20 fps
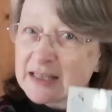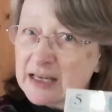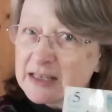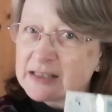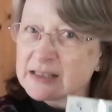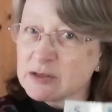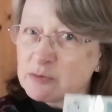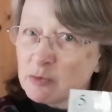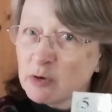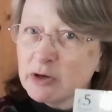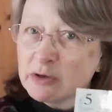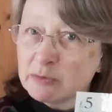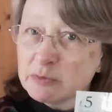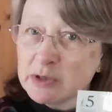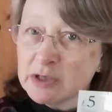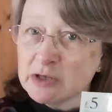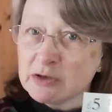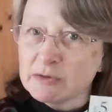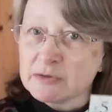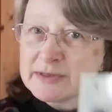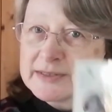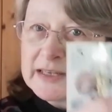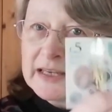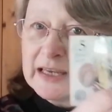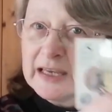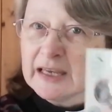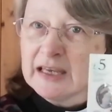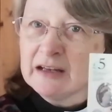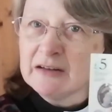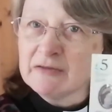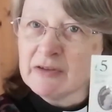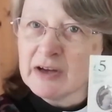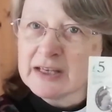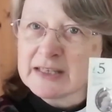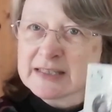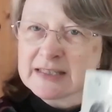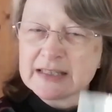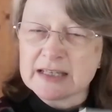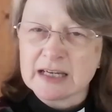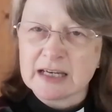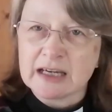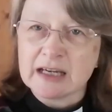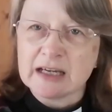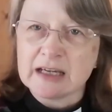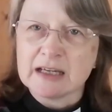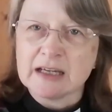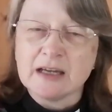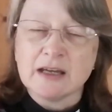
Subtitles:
That's the word we use, investing,